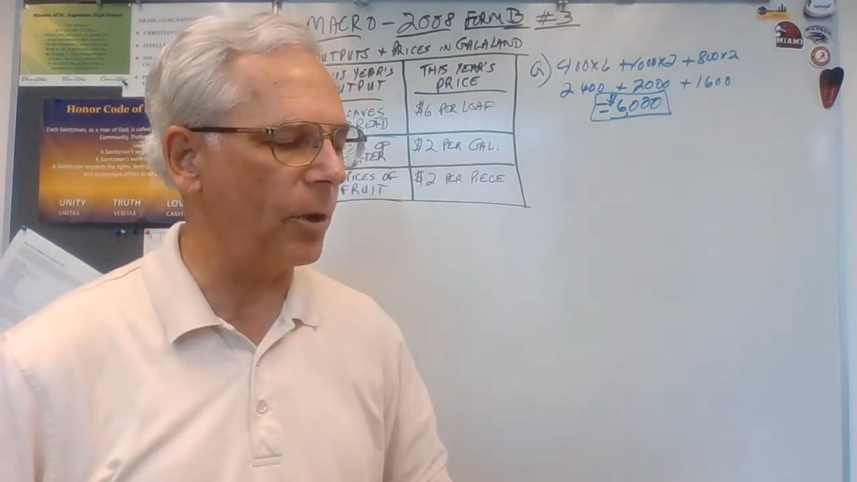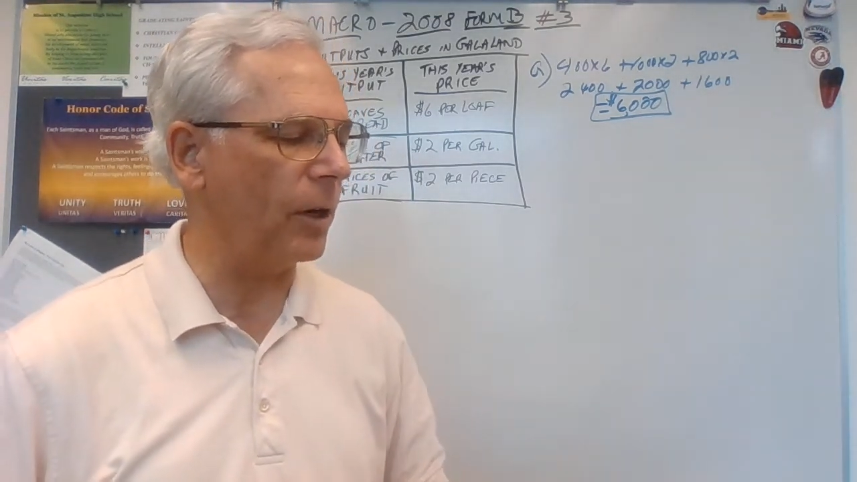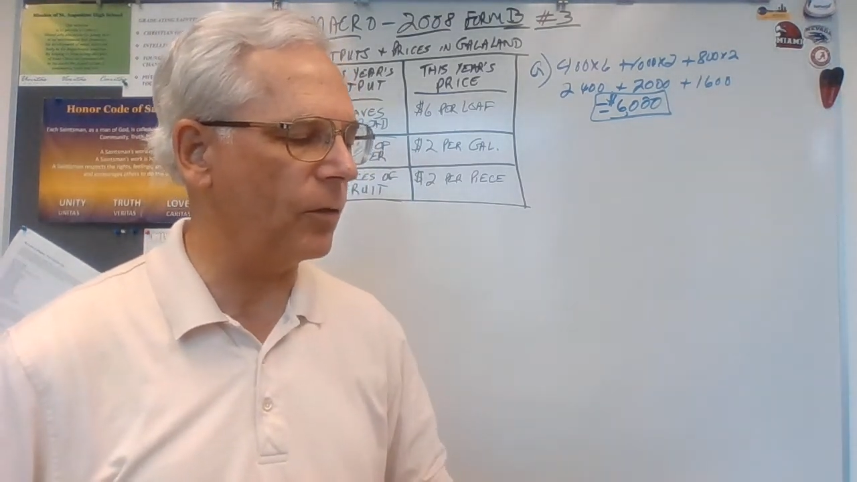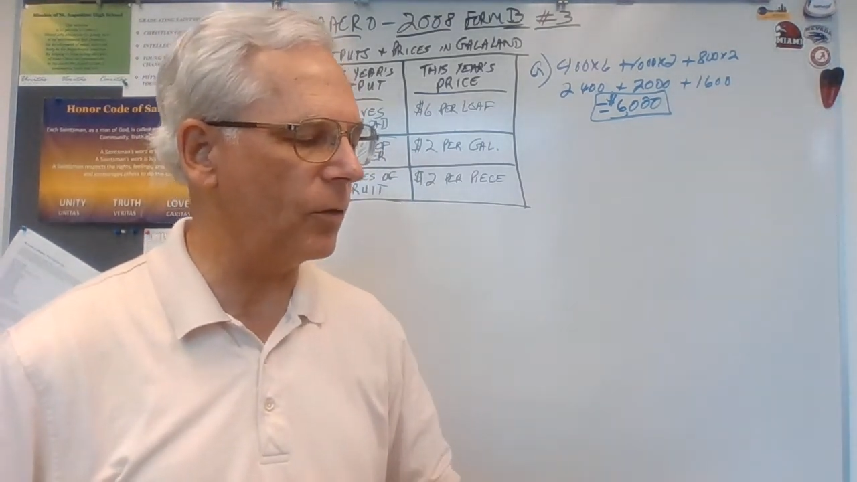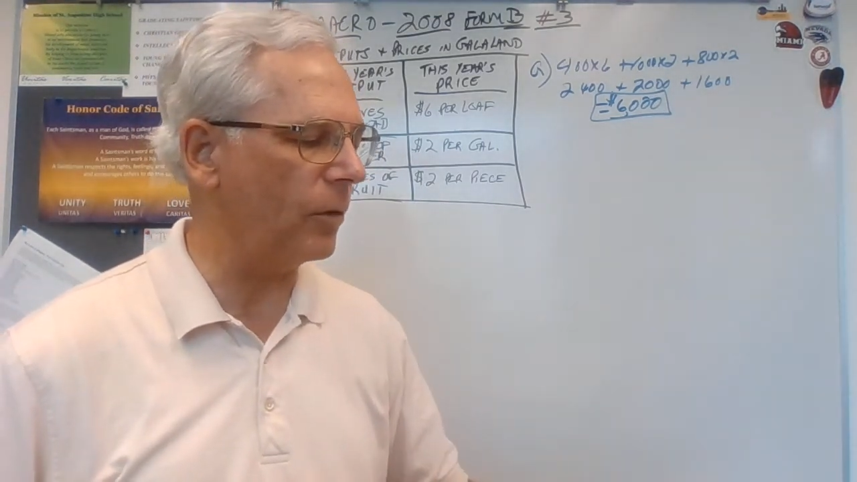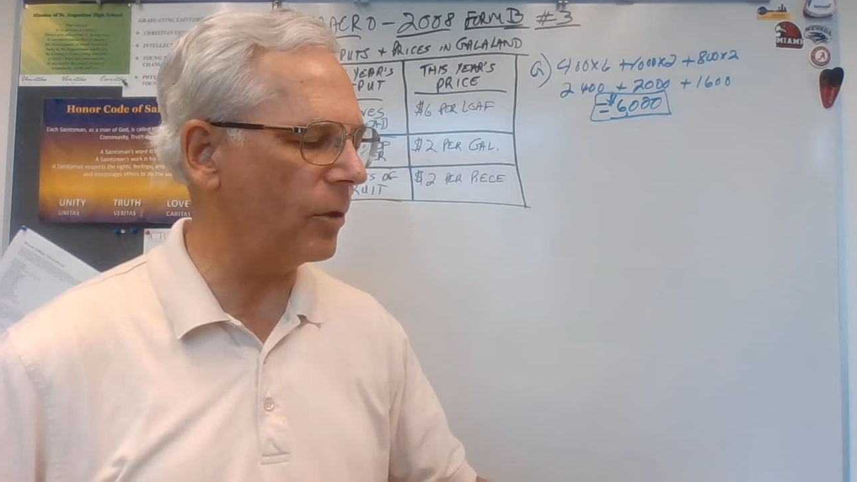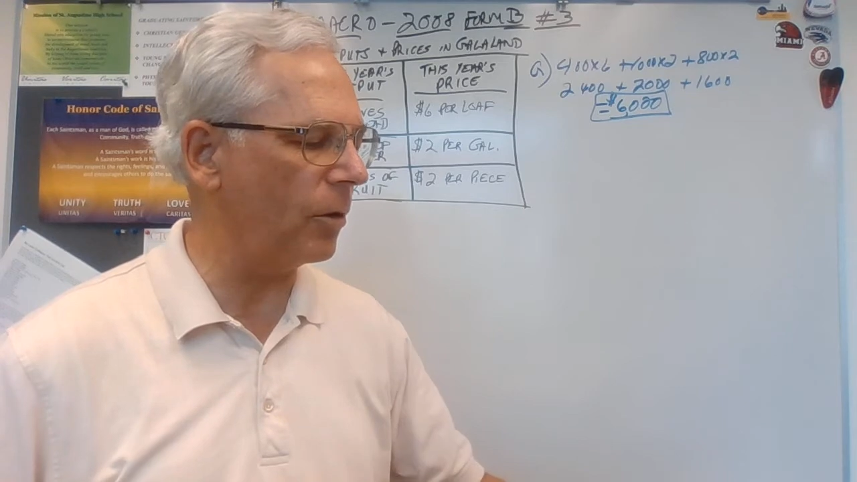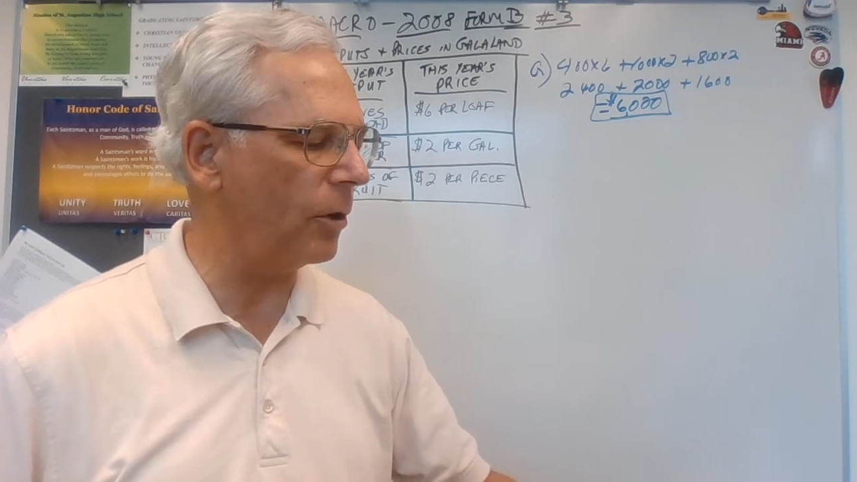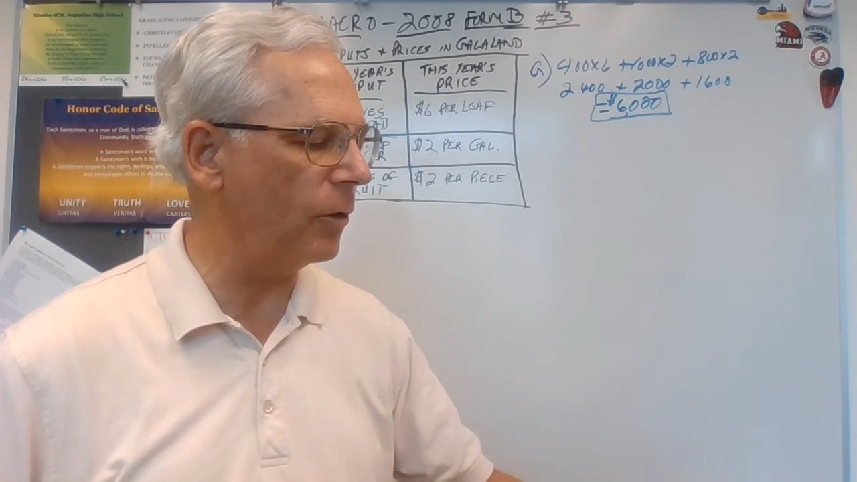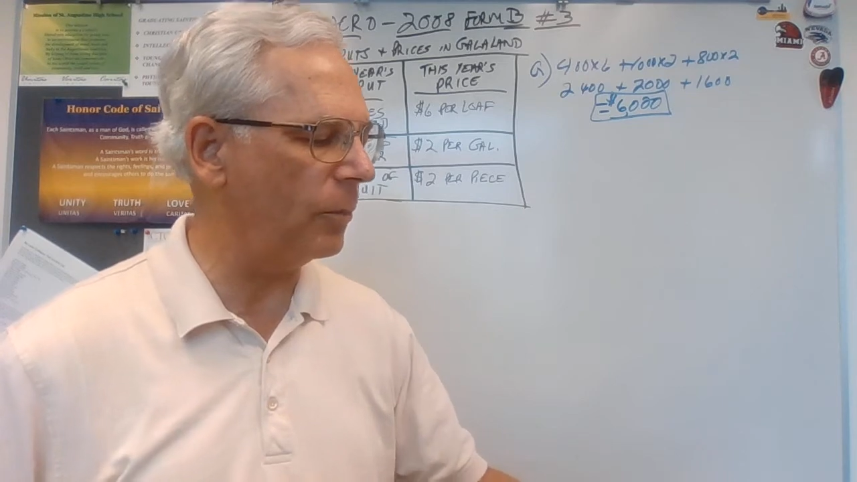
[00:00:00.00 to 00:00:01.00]
Prices have
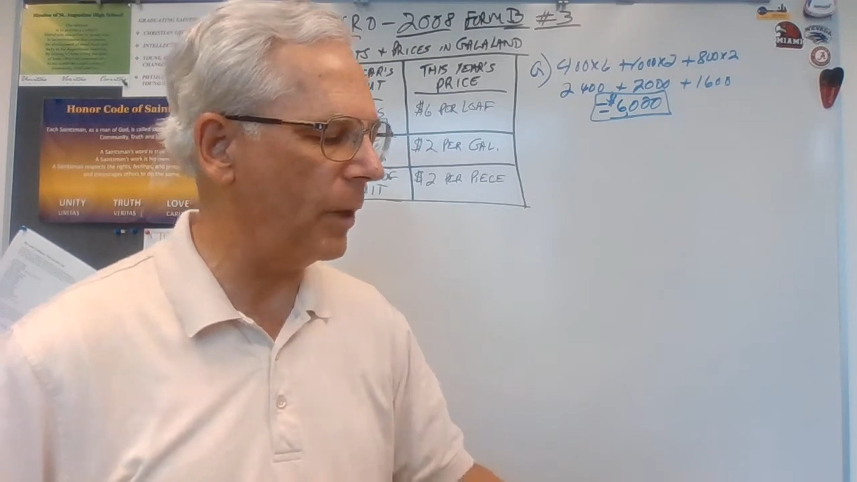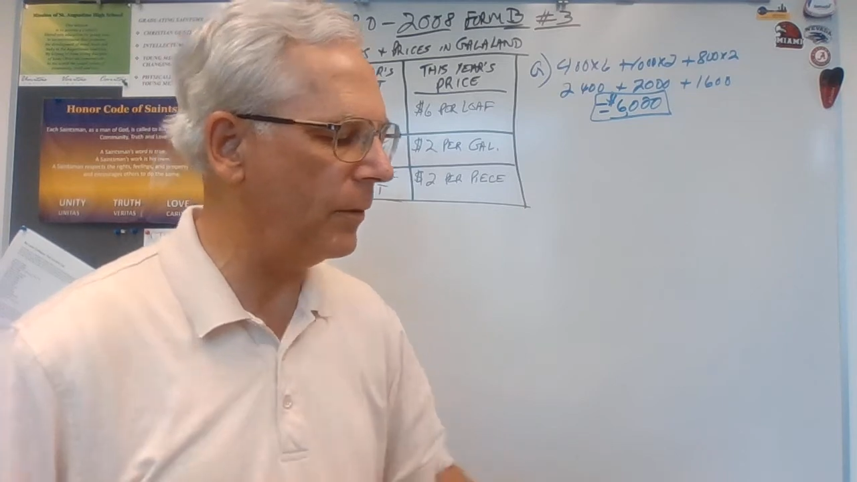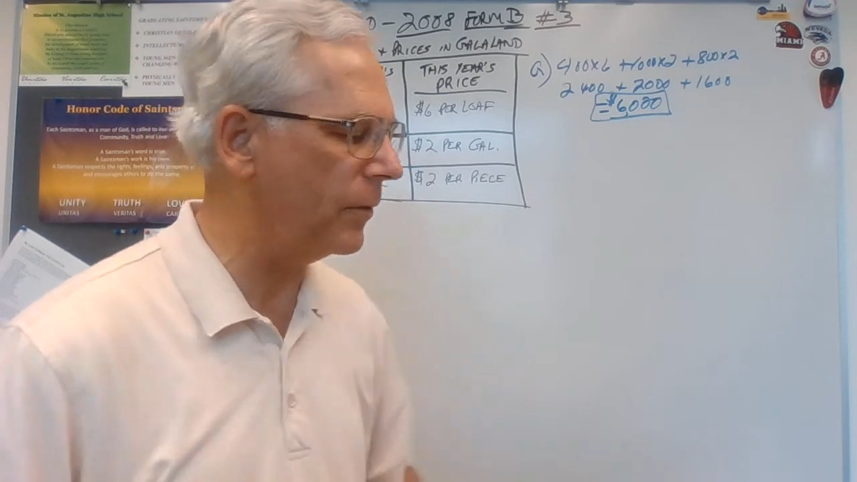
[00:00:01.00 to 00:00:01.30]
increased by